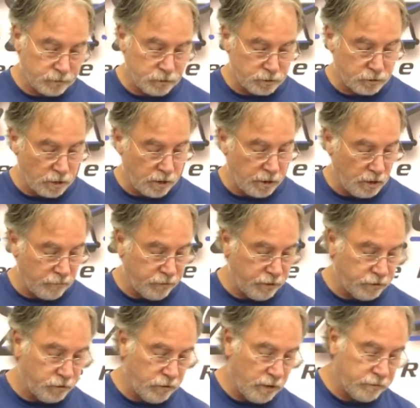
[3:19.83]
To start off
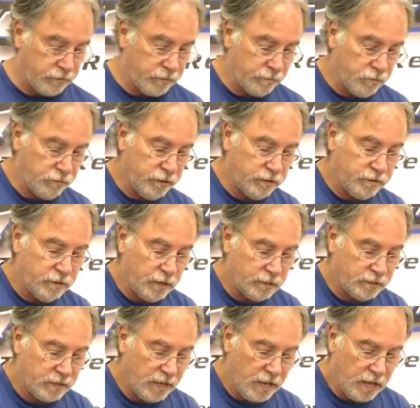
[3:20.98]
with, you have to remove these
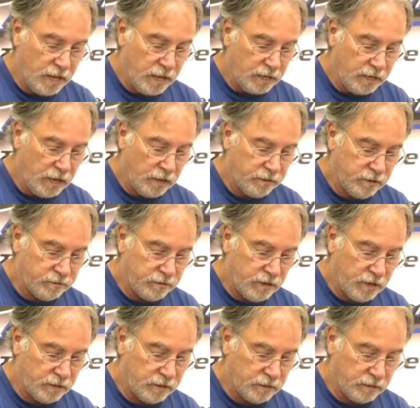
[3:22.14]
nuts. Now this
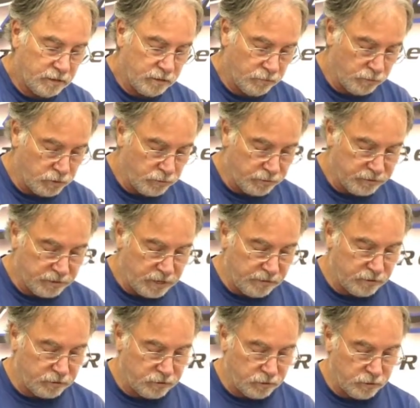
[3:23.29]
nut, when you
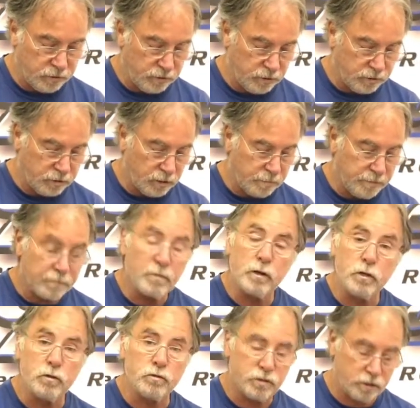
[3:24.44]
receive this unit, is going to be
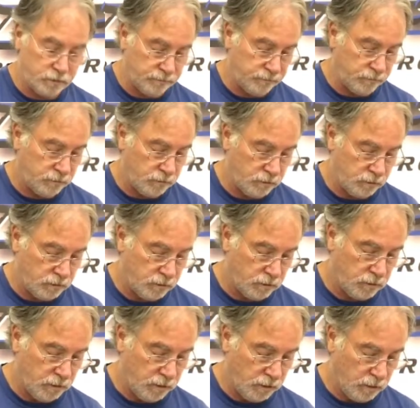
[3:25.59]
loose.
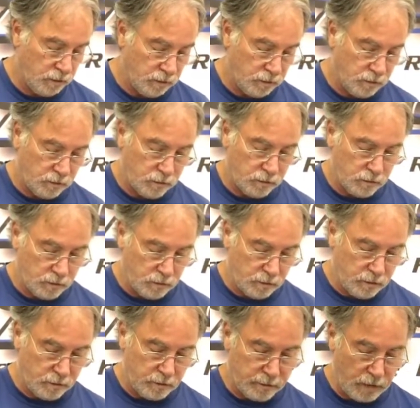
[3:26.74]

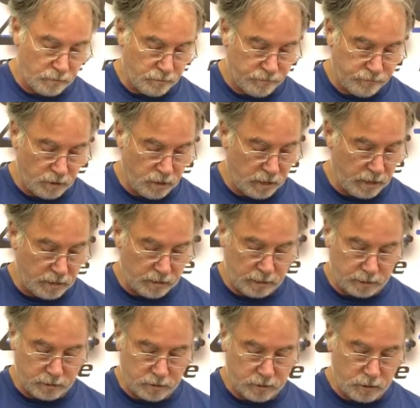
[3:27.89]
That will fall out
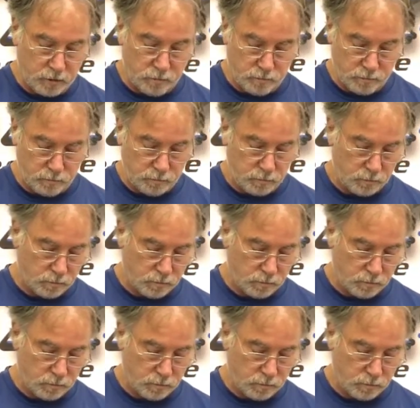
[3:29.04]
like so.